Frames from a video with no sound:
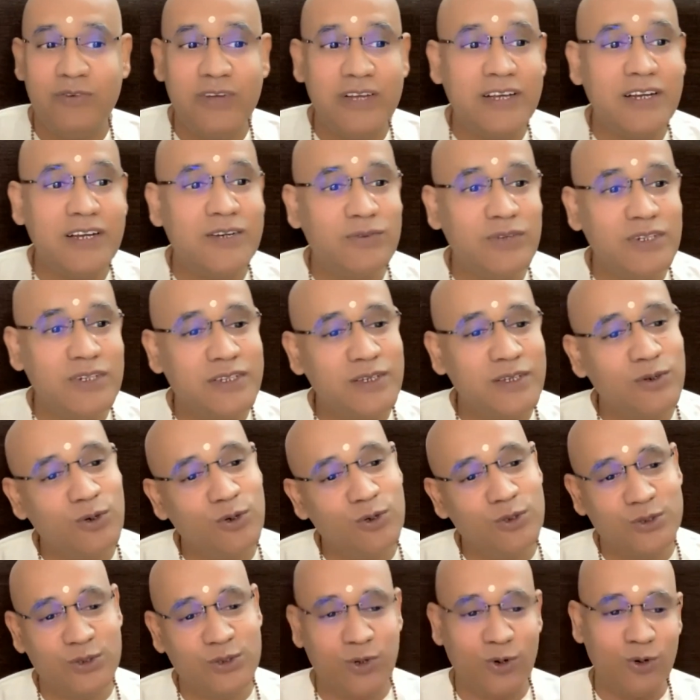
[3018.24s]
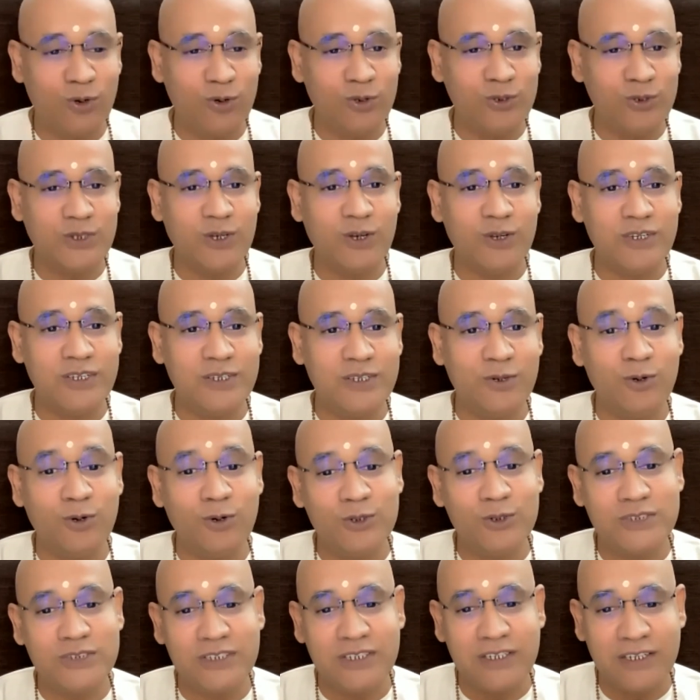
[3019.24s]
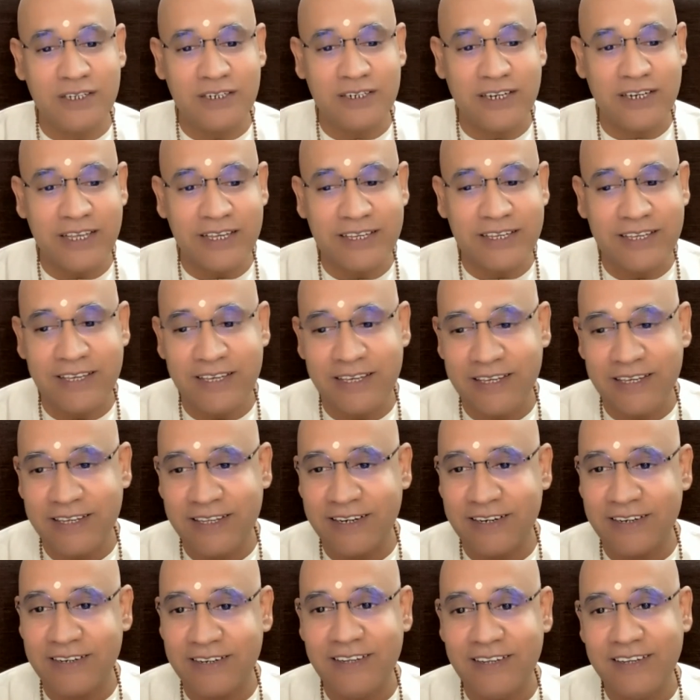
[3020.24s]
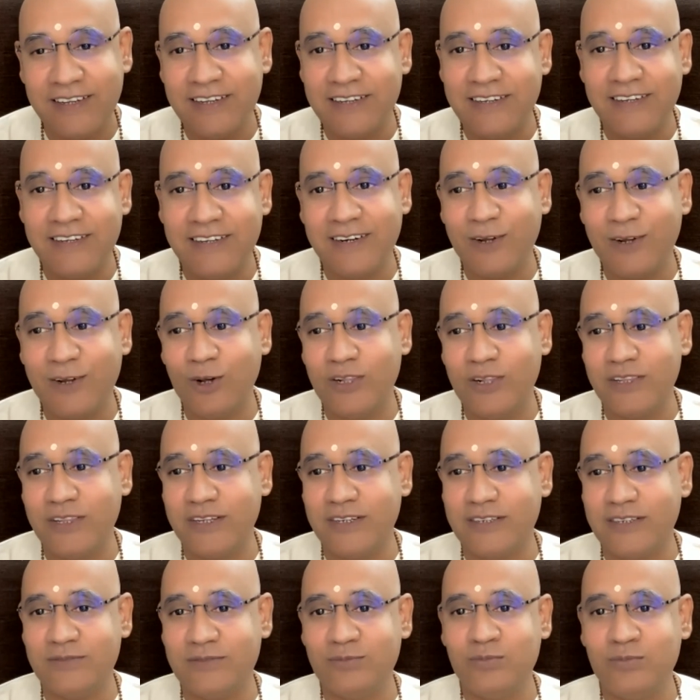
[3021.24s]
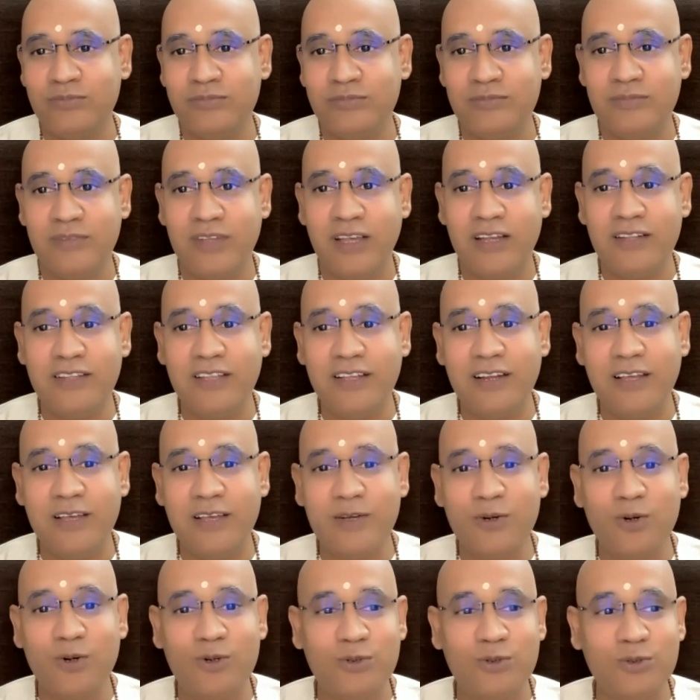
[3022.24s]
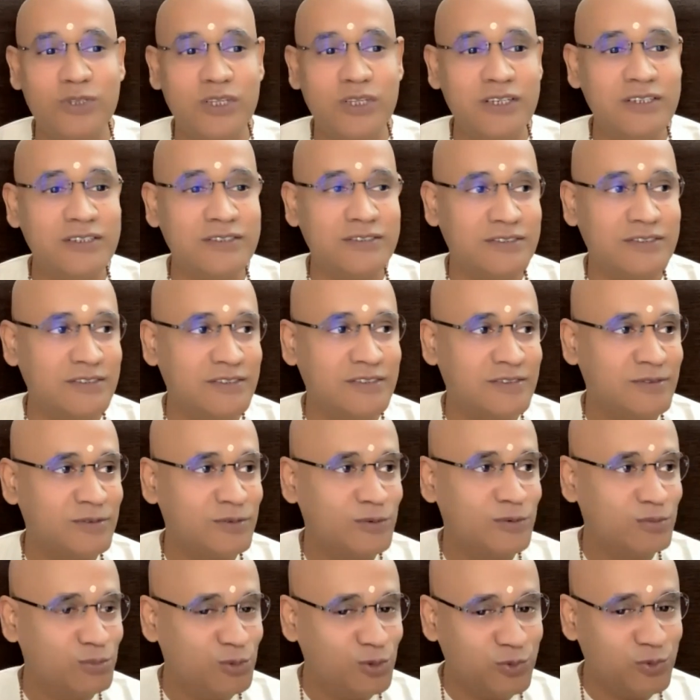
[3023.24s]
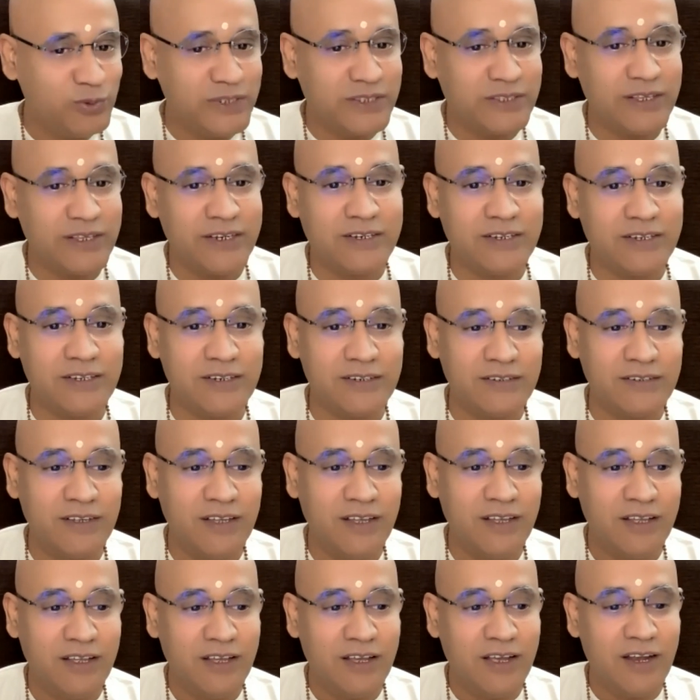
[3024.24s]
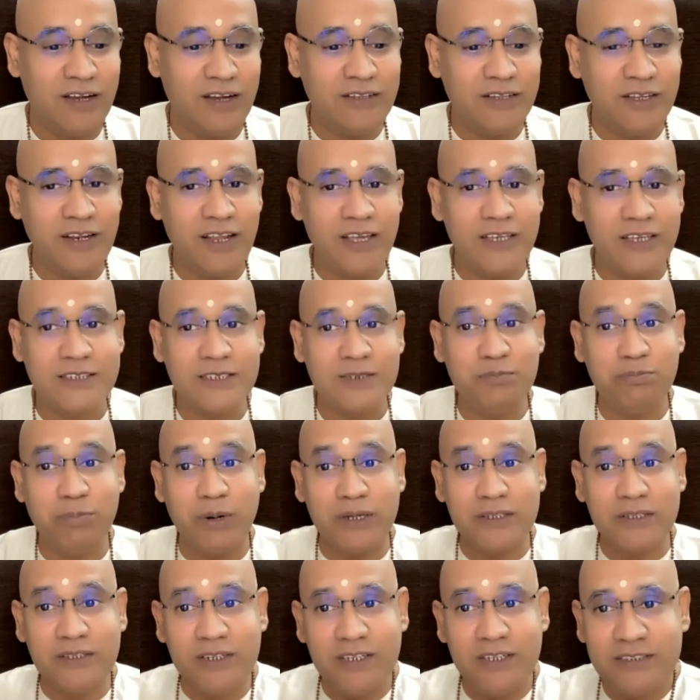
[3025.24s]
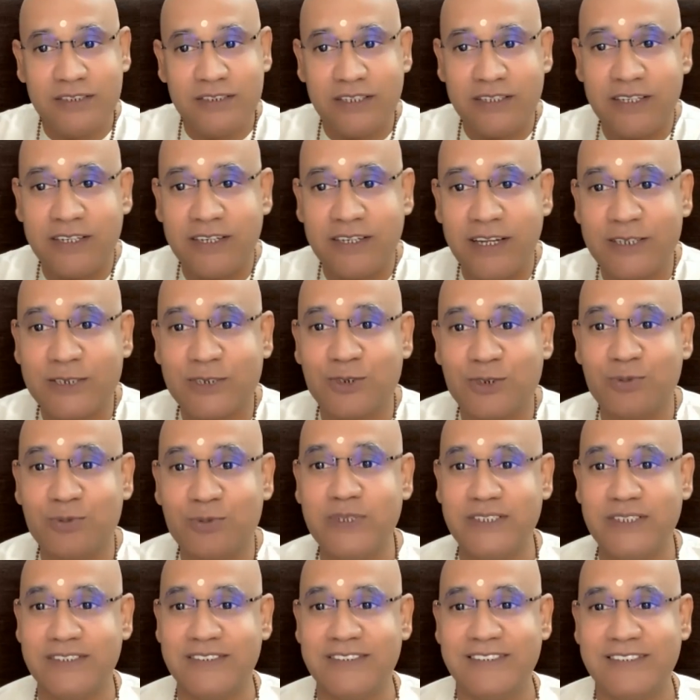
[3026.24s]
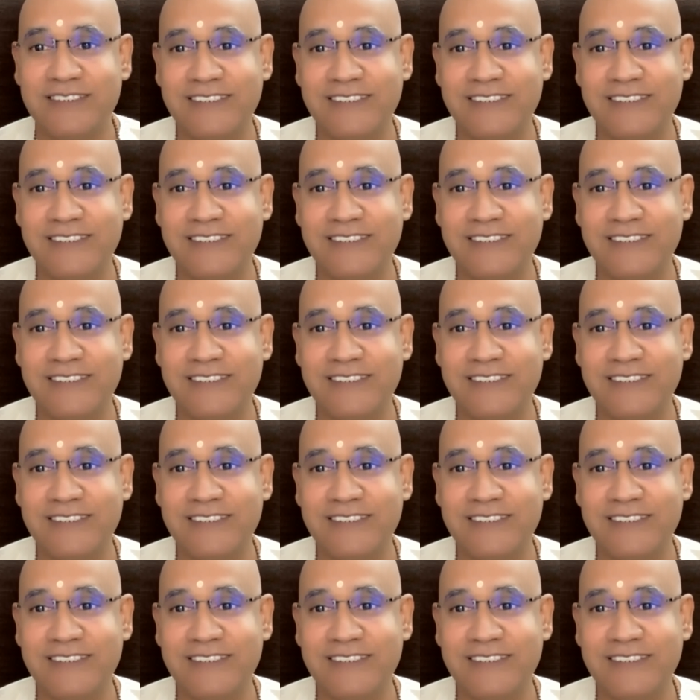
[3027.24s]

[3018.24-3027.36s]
Venkat will think, oh, so sorry, oh, sir, take care, and all that. And then I go to the movie theater. And then I see Badri sitting next to me.